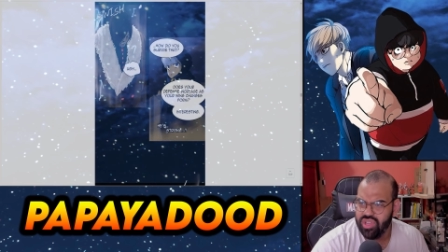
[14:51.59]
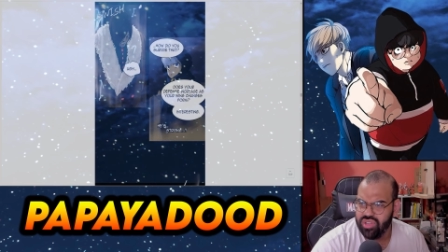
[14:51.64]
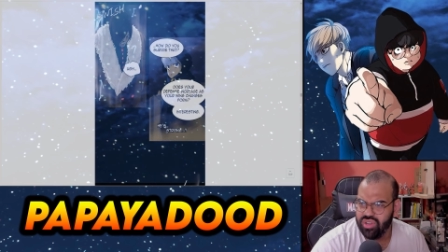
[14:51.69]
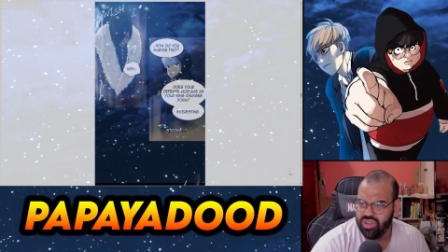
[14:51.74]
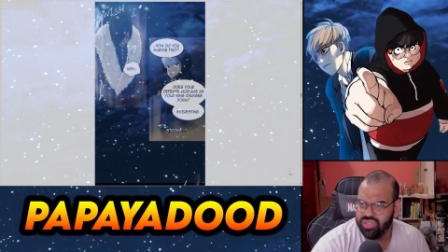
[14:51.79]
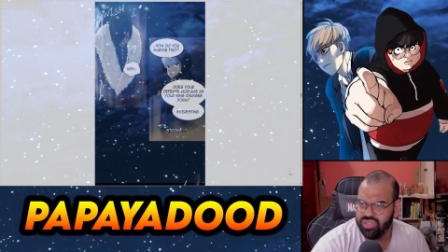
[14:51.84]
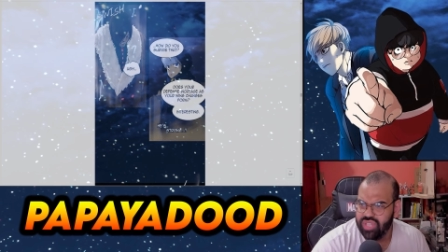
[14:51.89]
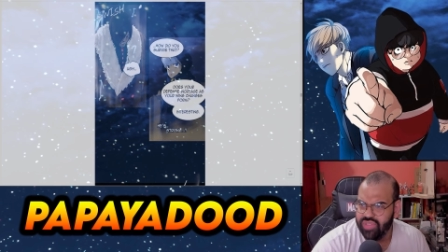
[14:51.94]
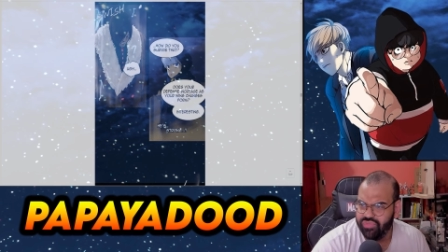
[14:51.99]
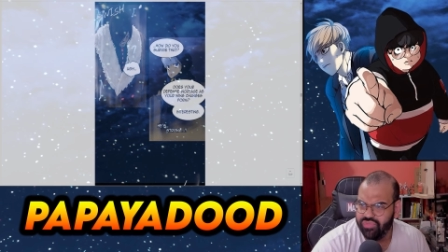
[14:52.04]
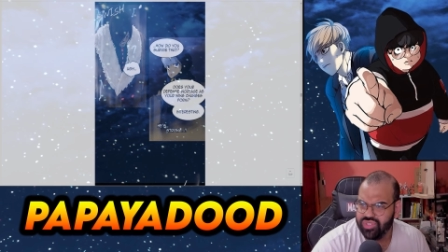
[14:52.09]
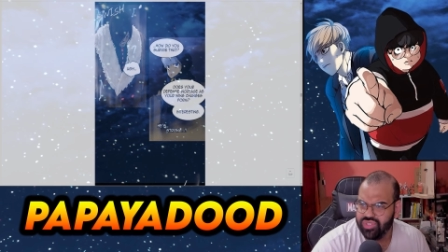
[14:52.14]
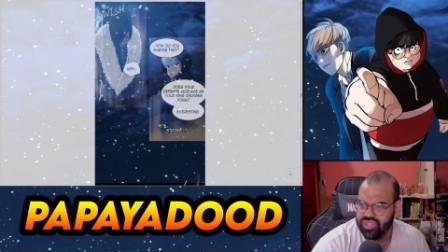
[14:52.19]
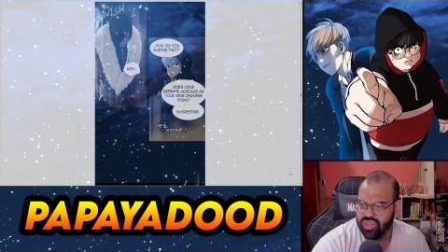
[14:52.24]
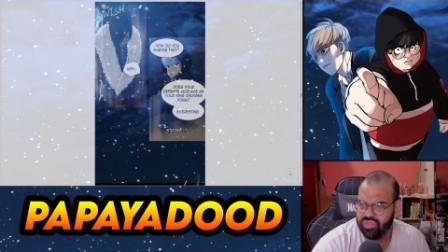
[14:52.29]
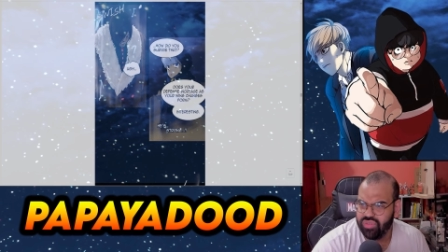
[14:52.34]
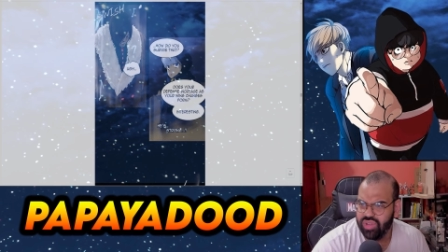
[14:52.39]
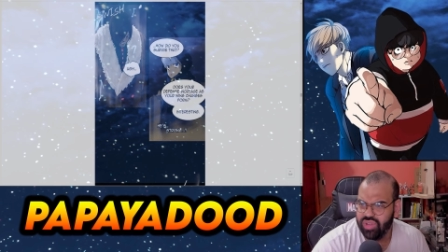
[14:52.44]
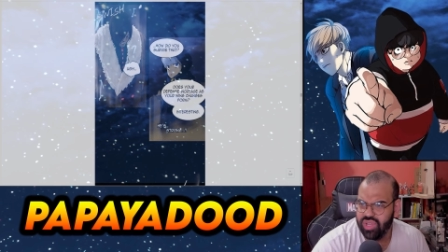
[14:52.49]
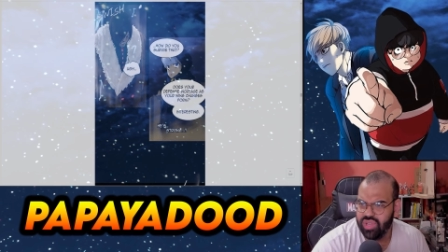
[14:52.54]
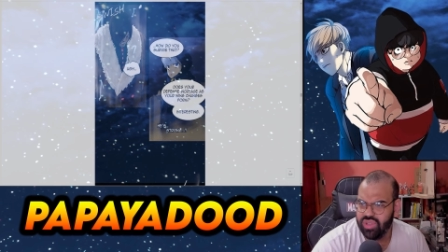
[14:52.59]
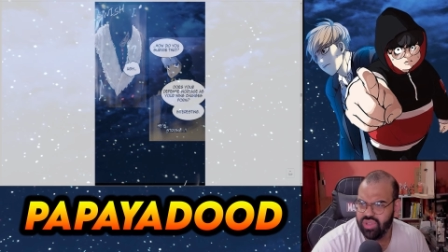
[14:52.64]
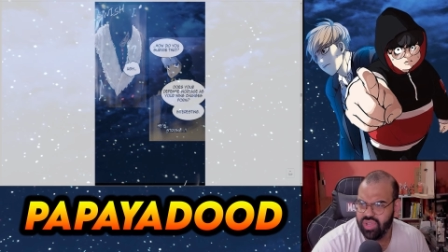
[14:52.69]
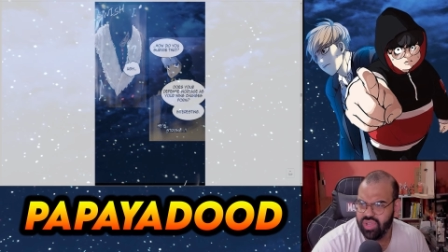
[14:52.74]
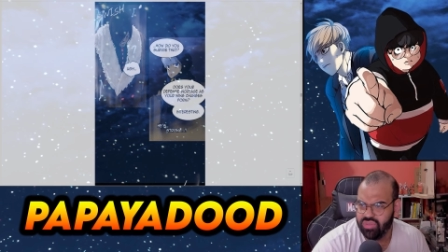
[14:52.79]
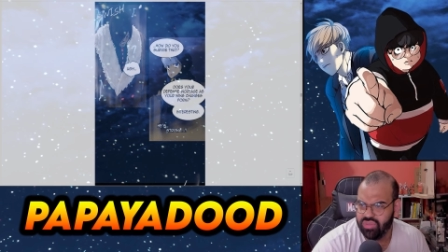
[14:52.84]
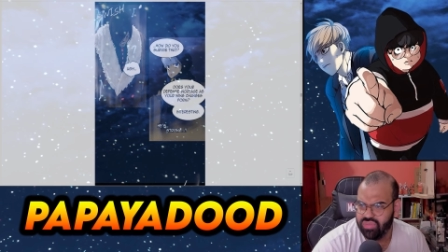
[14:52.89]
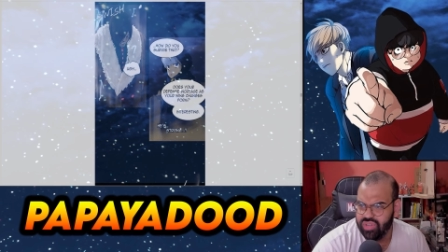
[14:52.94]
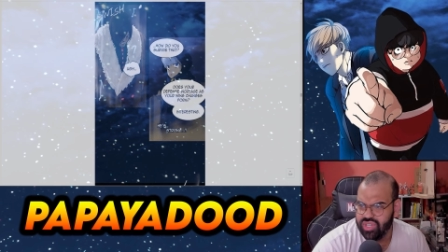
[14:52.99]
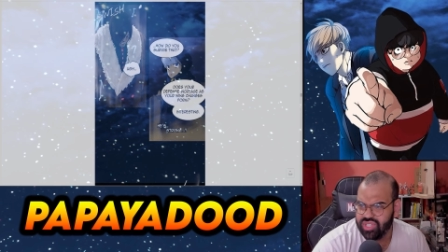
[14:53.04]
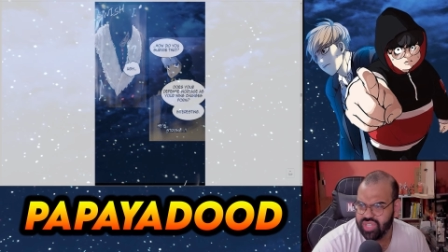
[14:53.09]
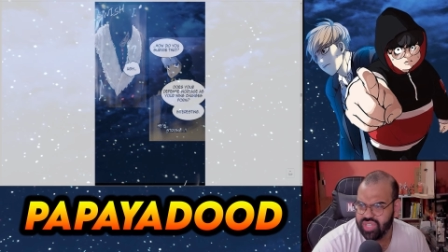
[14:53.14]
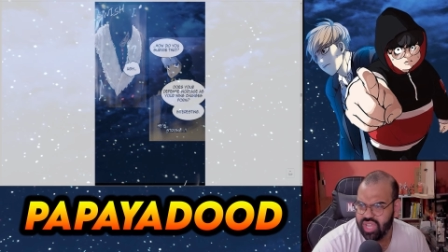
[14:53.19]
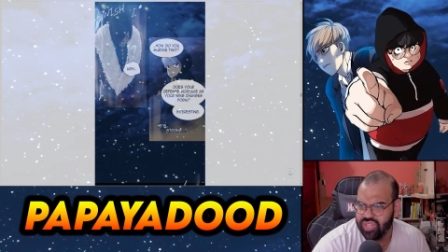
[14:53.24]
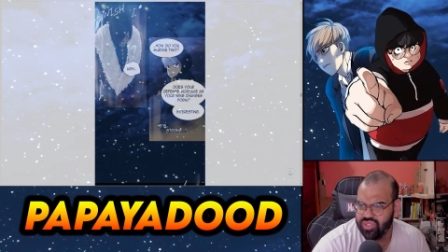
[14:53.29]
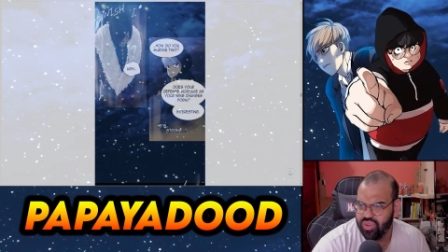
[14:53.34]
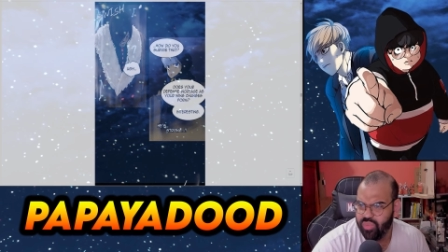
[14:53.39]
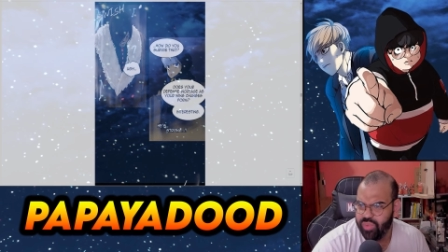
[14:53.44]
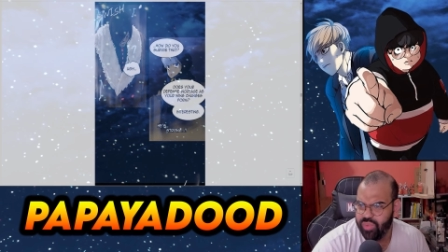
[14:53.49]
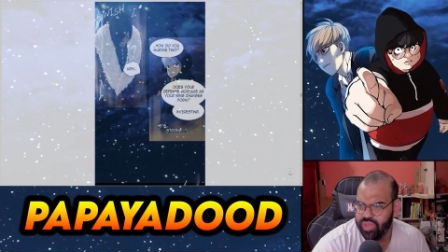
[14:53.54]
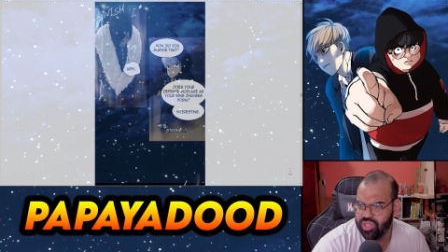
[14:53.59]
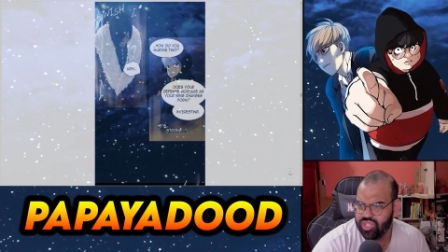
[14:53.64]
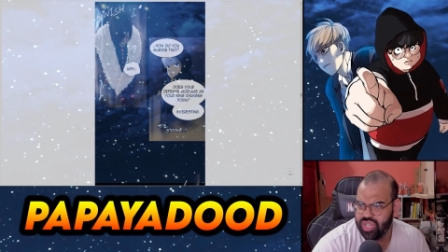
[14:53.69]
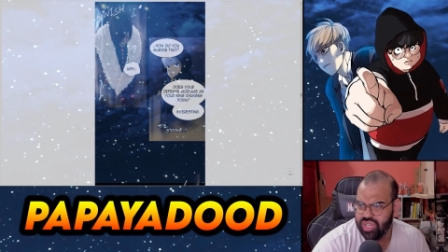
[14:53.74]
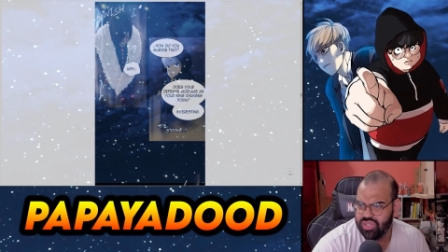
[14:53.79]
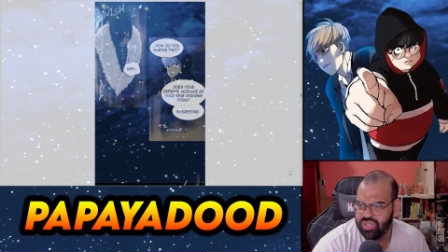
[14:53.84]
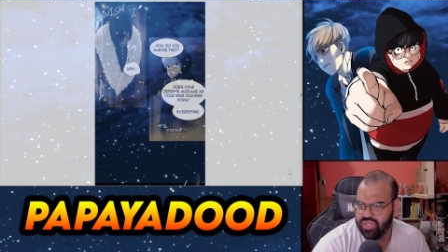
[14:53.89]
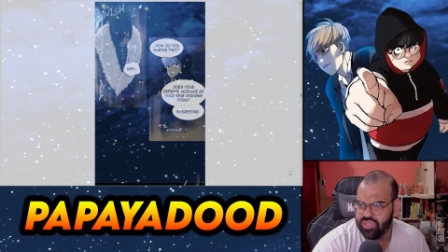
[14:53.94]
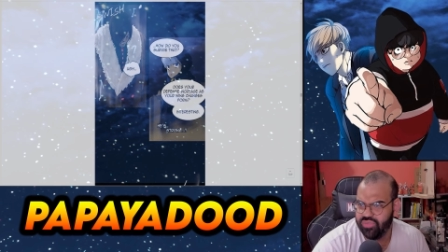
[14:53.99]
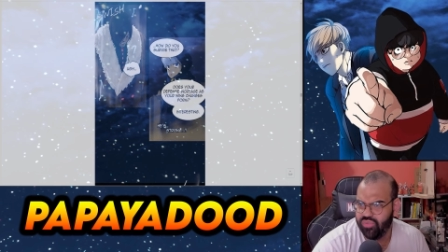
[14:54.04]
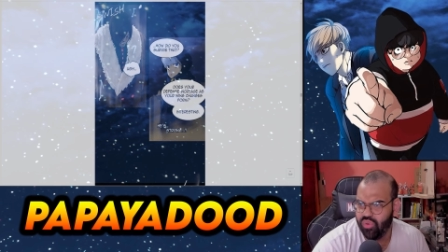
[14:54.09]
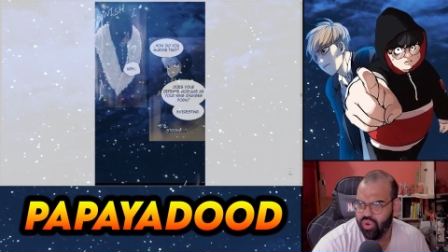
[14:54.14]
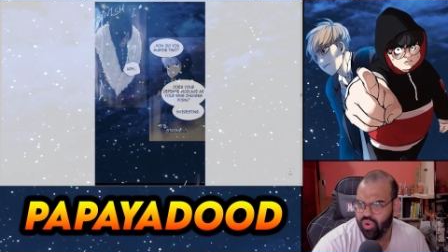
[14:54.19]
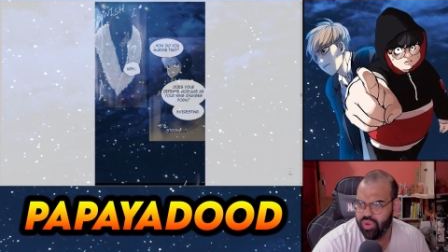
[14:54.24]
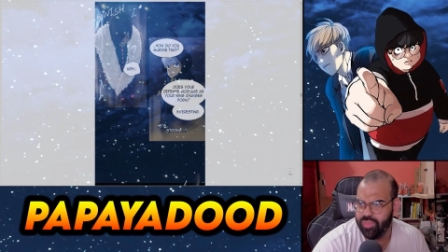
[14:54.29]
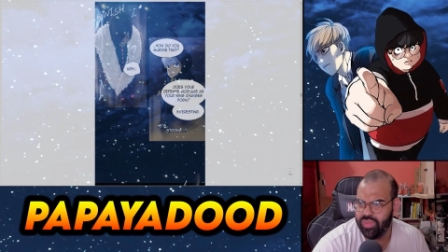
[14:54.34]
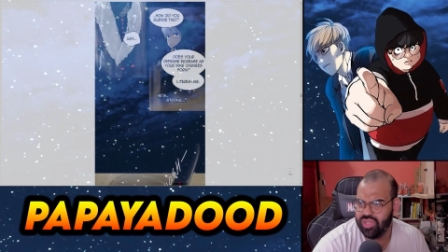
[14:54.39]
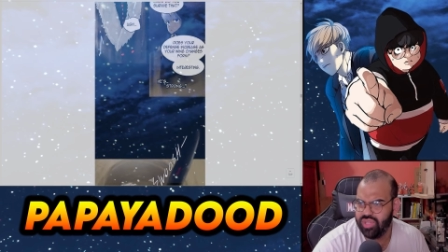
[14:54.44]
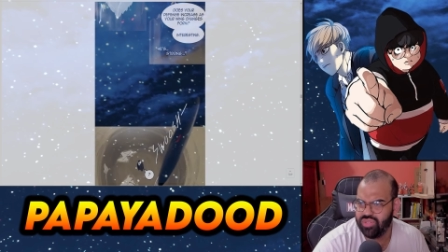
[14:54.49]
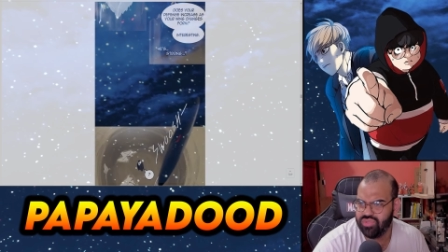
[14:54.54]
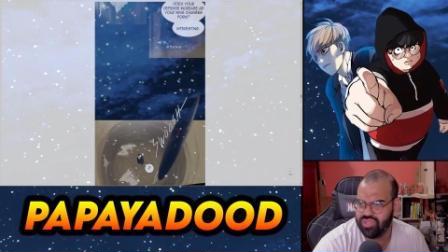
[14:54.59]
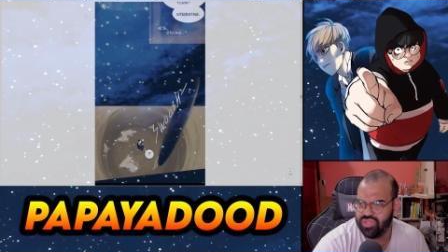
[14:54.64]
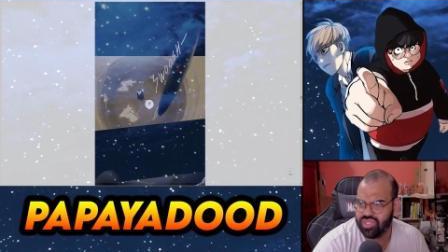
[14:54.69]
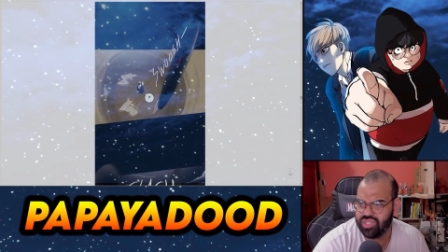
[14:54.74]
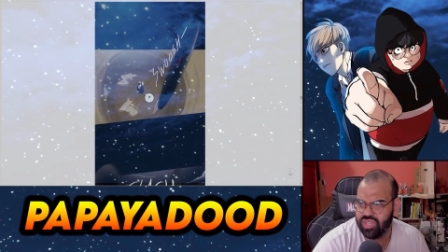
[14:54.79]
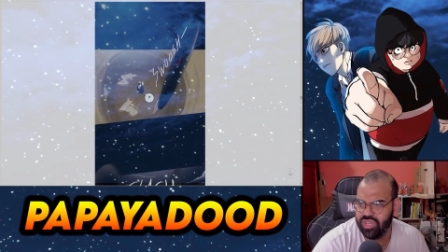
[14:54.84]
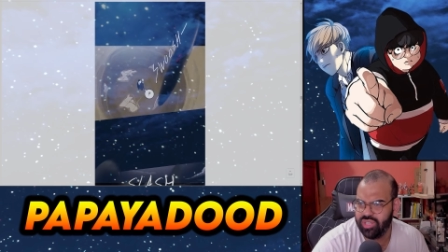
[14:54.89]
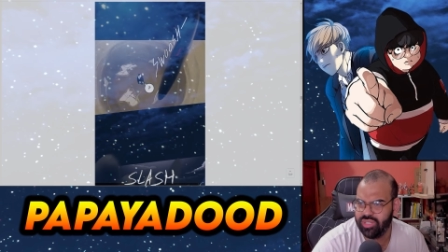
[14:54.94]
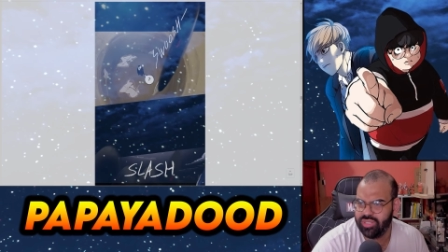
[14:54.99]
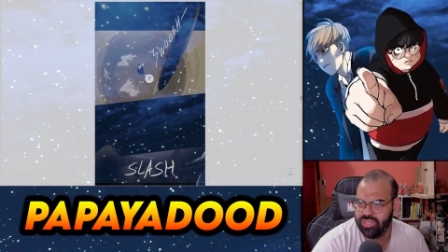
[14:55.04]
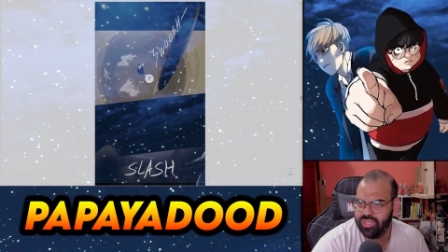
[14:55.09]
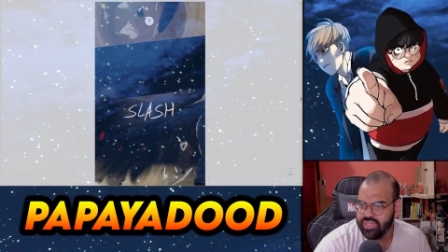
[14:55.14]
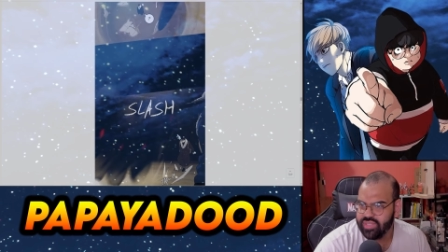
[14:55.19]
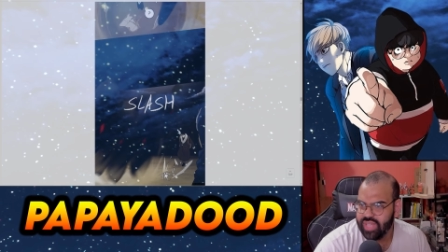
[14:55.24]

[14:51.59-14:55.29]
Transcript: your defense incre increase as your wing changes form? Interesting.